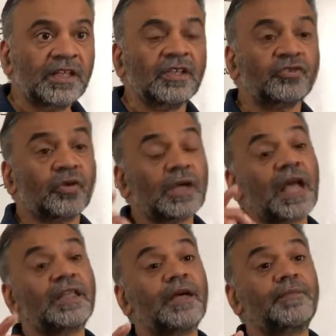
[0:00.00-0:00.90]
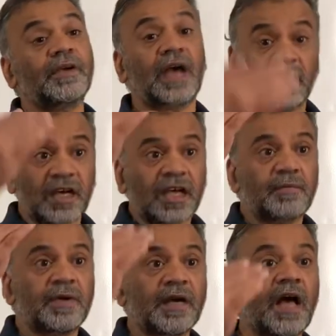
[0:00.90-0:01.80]
so kada can
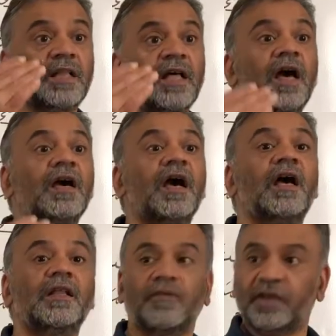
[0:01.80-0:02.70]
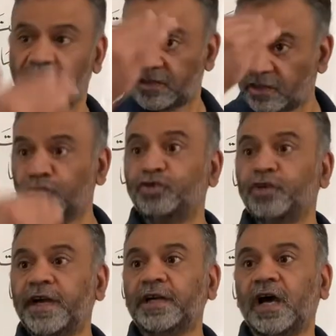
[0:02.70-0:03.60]
be kada, we can
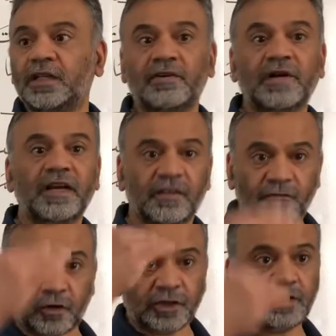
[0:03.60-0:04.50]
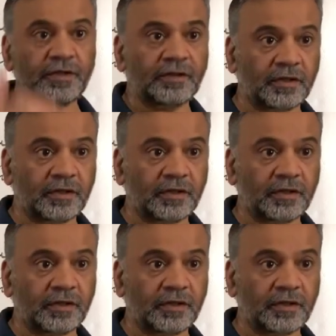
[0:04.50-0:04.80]
conjugate kada, right? The 14